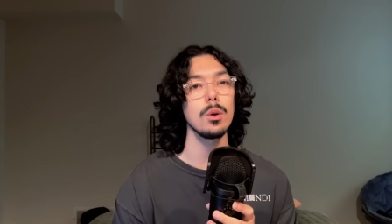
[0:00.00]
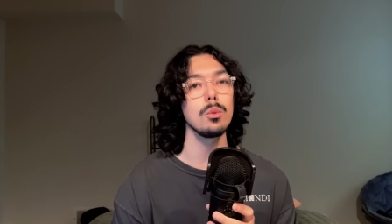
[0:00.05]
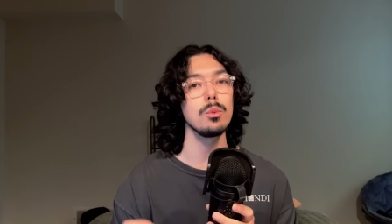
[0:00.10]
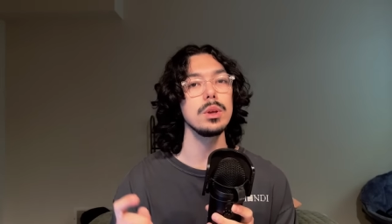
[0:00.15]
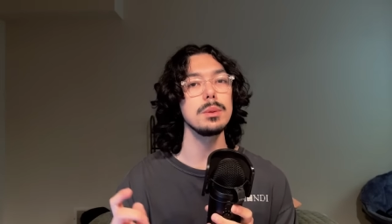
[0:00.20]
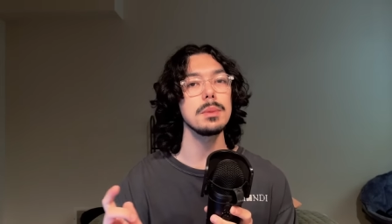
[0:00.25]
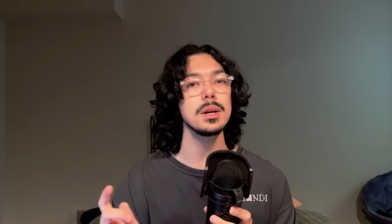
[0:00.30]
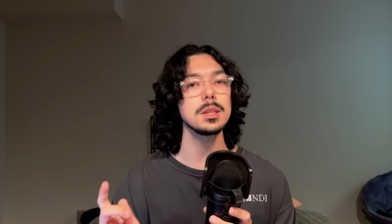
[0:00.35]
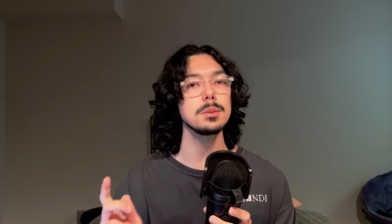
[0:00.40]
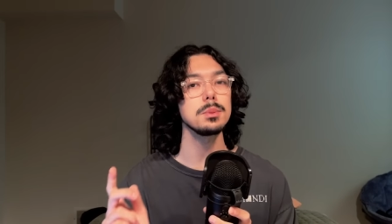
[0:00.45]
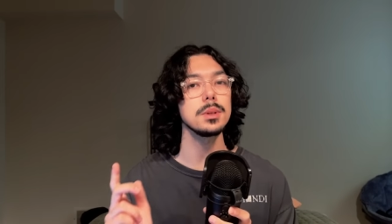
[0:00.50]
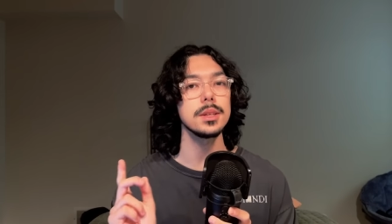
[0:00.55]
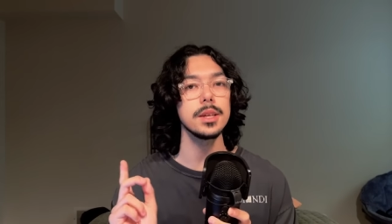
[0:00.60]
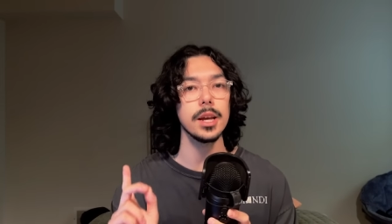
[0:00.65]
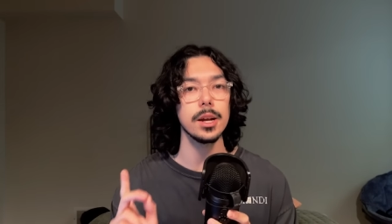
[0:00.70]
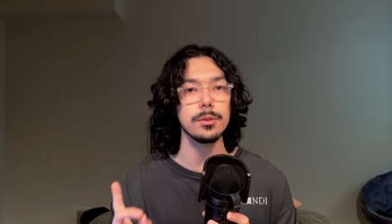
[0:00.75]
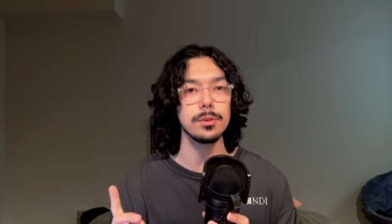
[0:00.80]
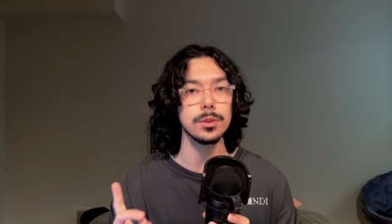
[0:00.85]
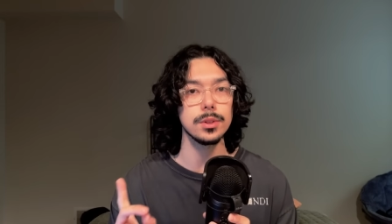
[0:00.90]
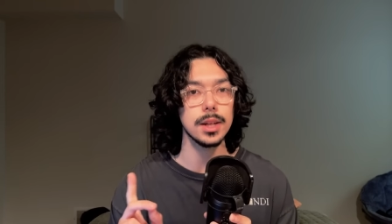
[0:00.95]
We must be
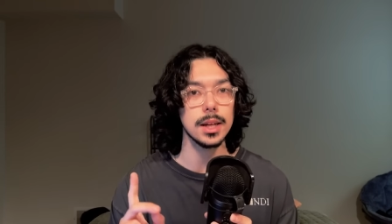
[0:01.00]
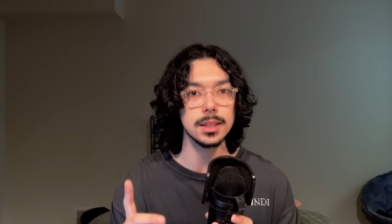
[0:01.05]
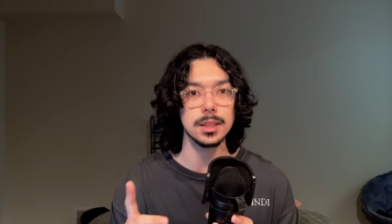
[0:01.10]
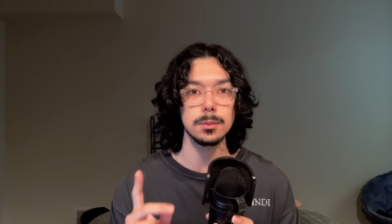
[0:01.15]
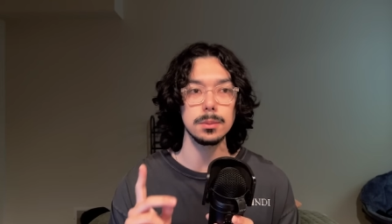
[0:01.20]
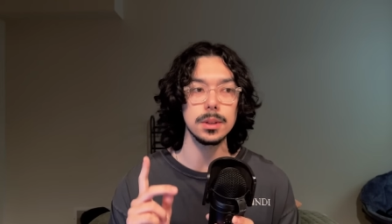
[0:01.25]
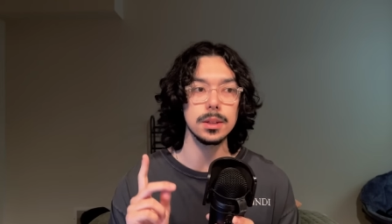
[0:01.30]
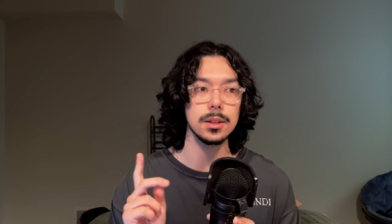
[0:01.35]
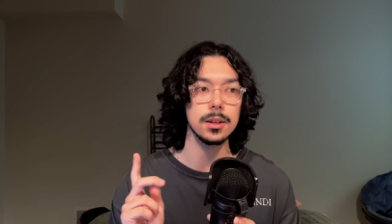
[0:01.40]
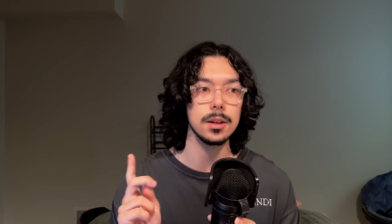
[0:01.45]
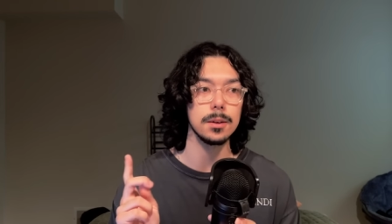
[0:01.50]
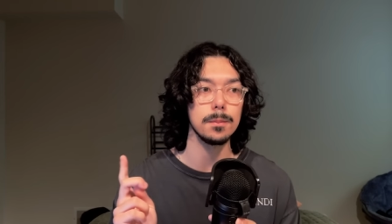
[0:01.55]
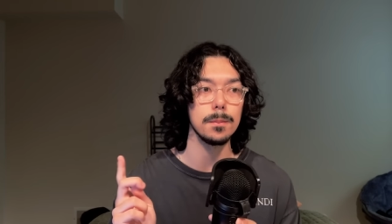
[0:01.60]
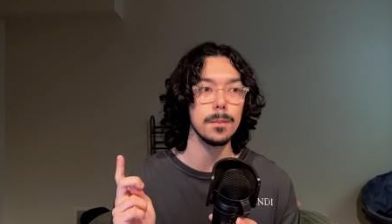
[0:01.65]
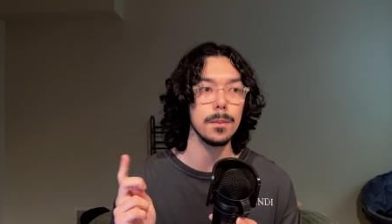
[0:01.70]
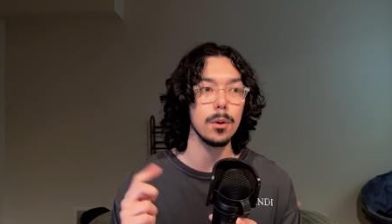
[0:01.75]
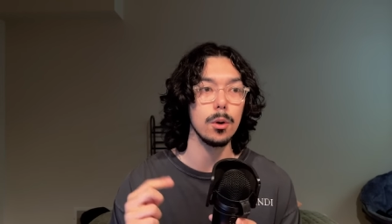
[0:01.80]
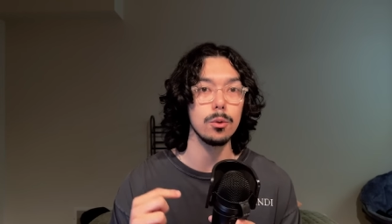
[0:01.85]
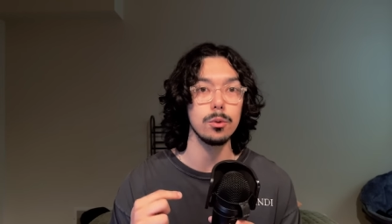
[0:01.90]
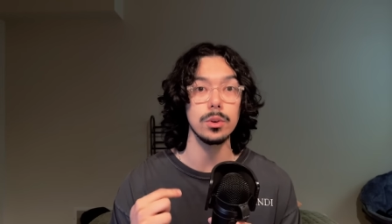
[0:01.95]
careful not to become
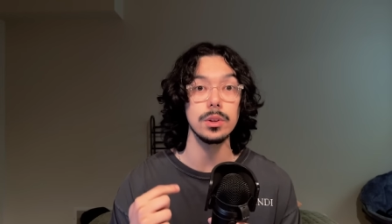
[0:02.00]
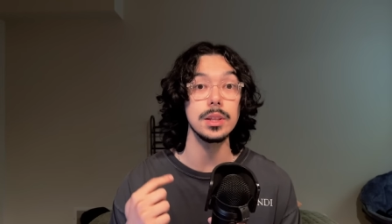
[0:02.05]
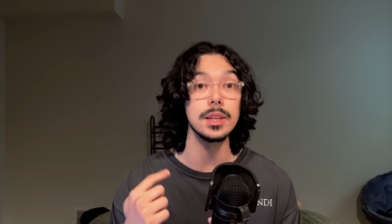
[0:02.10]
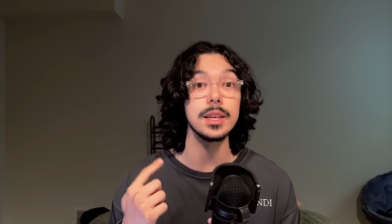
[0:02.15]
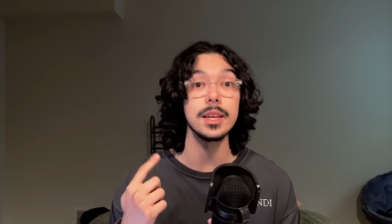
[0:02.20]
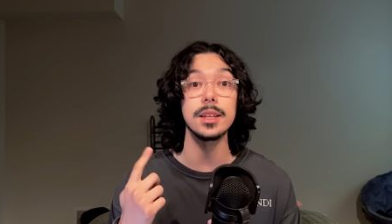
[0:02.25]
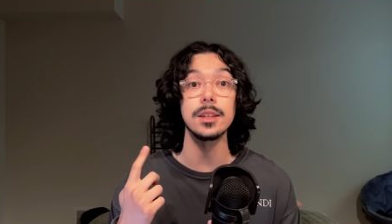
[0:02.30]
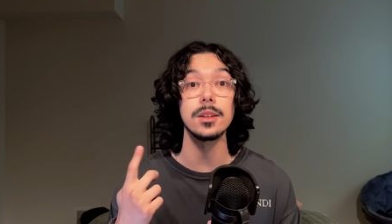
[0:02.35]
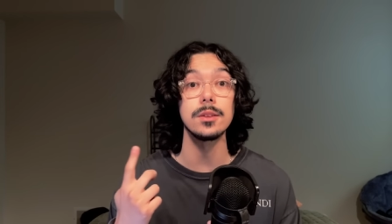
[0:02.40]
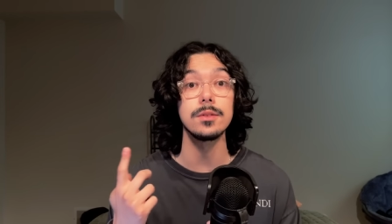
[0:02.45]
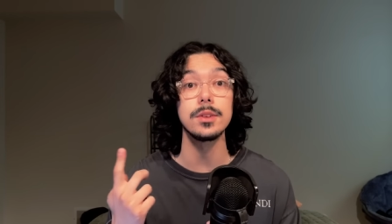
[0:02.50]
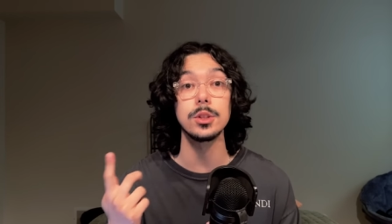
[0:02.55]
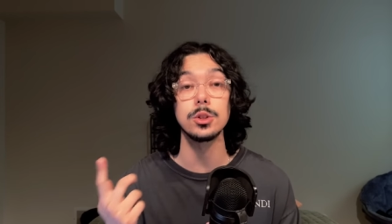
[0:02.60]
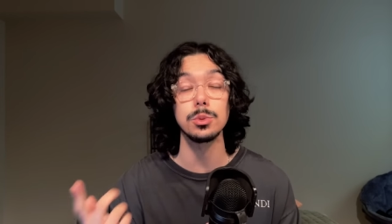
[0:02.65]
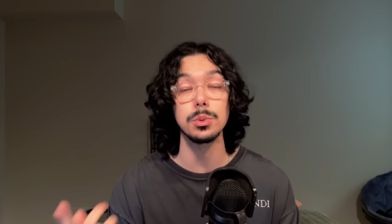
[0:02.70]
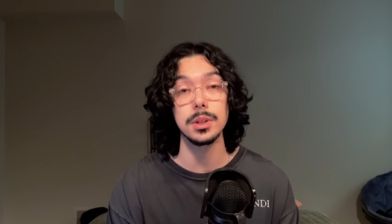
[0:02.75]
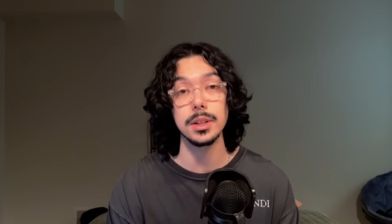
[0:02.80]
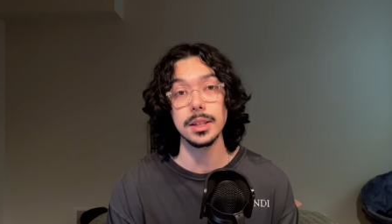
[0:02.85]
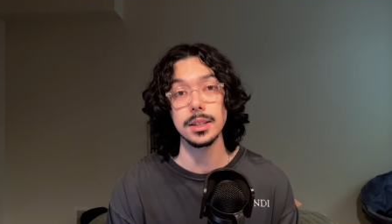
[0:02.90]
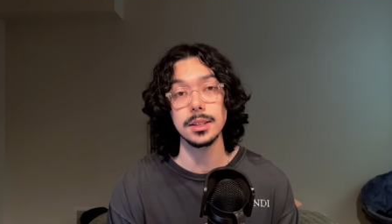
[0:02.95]
overly
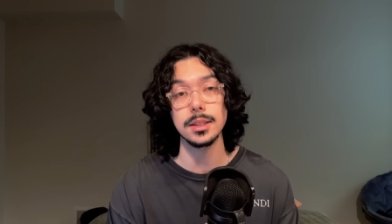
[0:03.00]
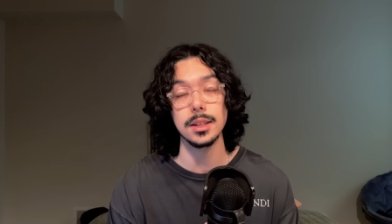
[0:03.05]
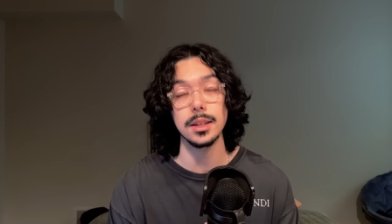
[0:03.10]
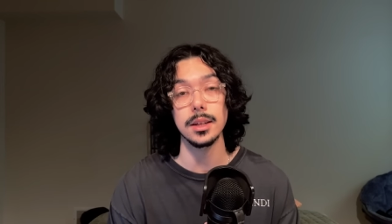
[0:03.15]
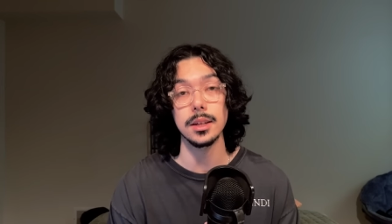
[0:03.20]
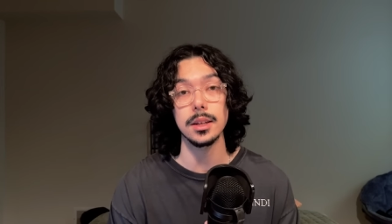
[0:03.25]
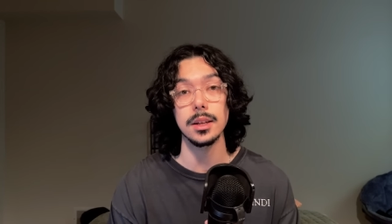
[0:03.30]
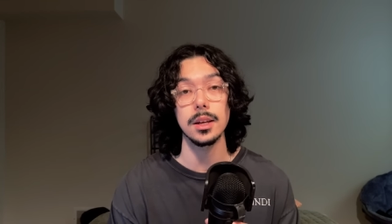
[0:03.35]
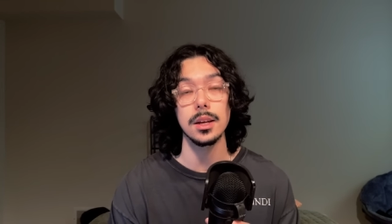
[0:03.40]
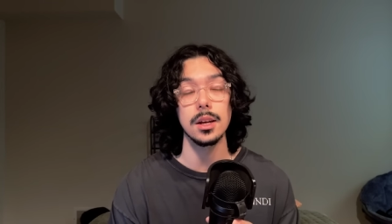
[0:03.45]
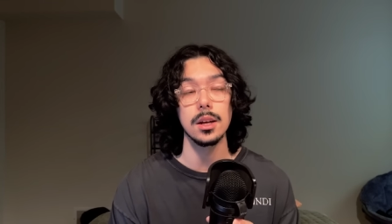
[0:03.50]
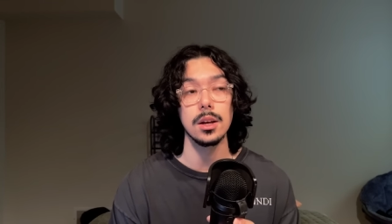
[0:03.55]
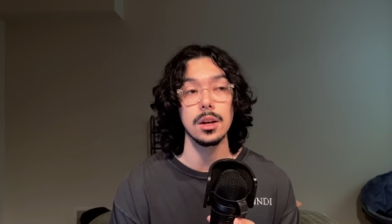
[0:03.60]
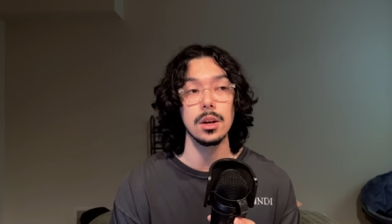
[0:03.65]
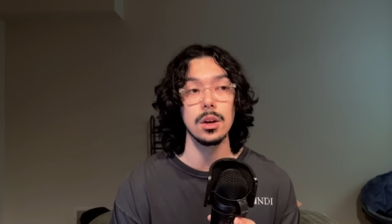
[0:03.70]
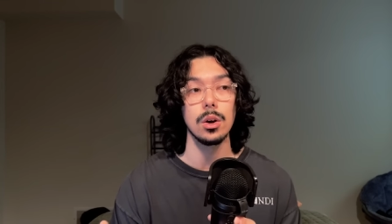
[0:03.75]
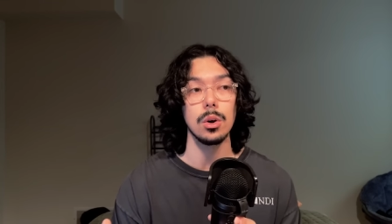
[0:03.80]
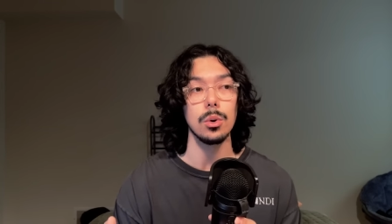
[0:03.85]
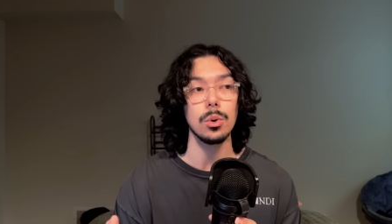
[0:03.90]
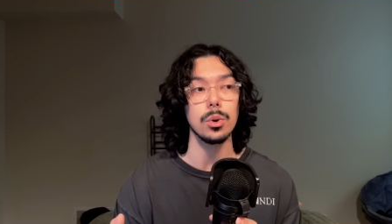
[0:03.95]
individualistic
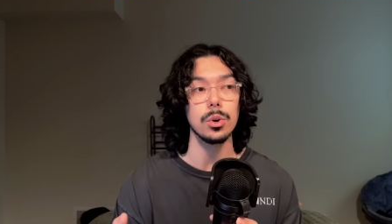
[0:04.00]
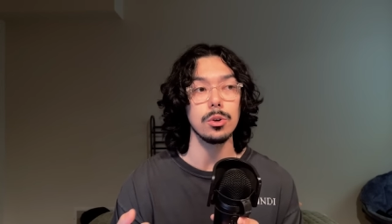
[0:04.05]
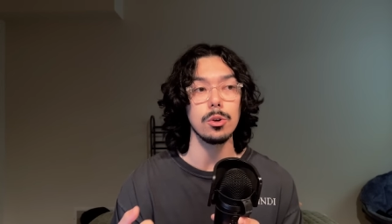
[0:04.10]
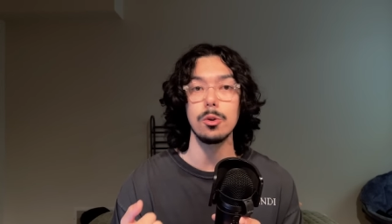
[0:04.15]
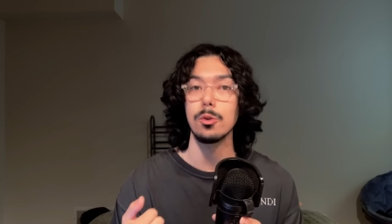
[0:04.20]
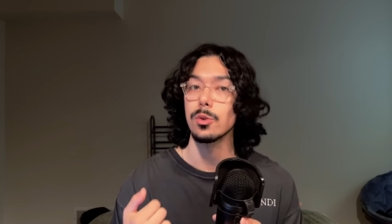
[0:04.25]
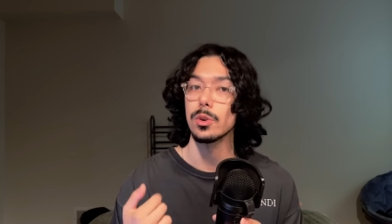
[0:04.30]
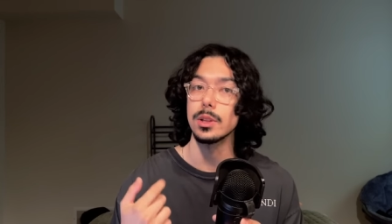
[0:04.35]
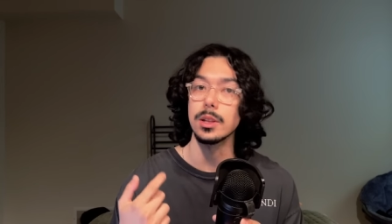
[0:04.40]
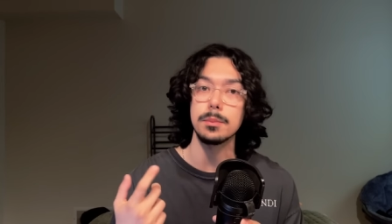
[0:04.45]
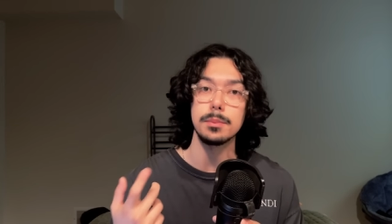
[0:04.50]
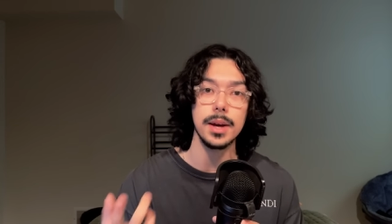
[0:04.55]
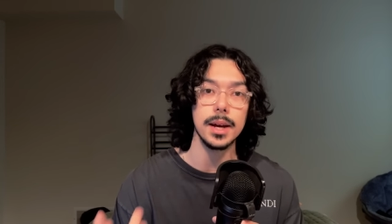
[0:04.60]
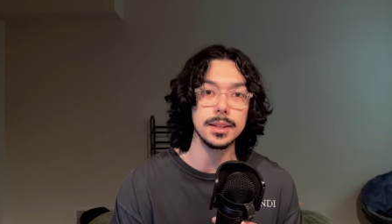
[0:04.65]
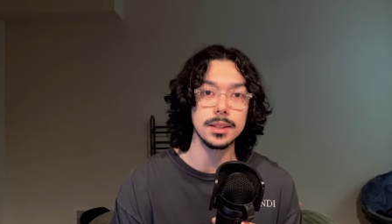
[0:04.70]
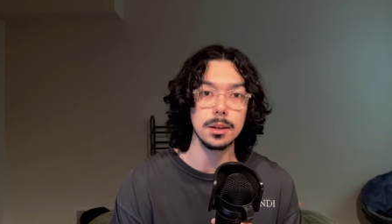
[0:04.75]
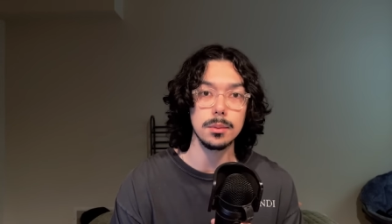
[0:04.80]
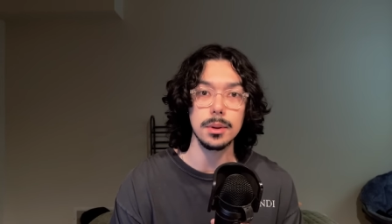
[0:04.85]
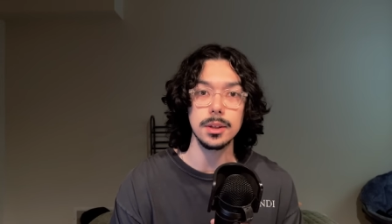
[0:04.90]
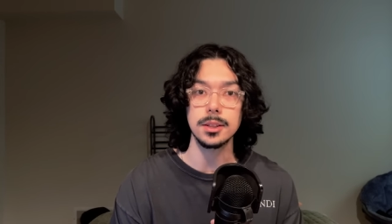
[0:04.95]
or overly
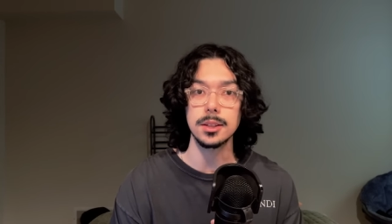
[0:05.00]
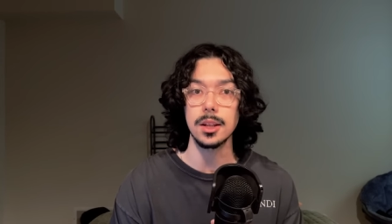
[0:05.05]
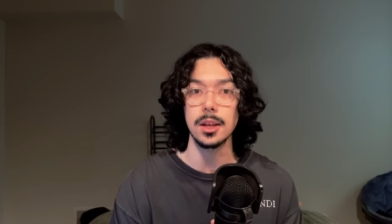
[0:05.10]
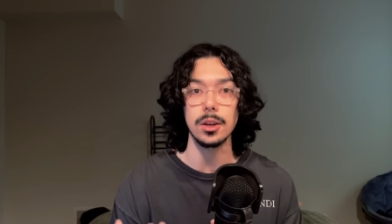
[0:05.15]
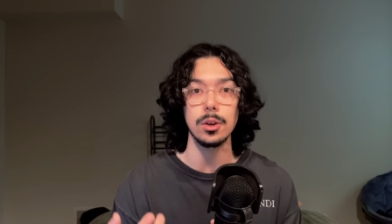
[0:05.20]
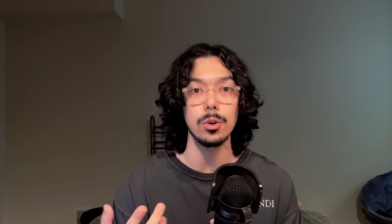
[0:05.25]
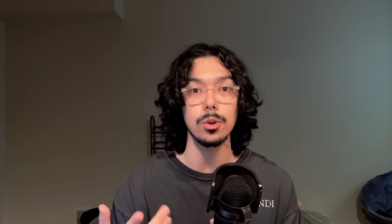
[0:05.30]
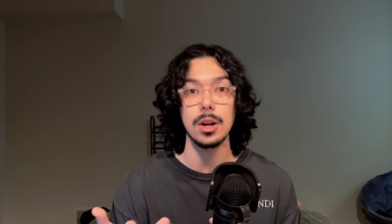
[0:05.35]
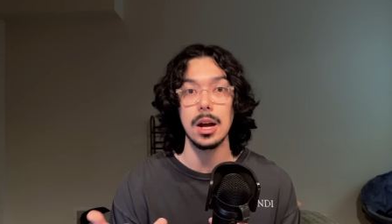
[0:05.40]
pessimistic or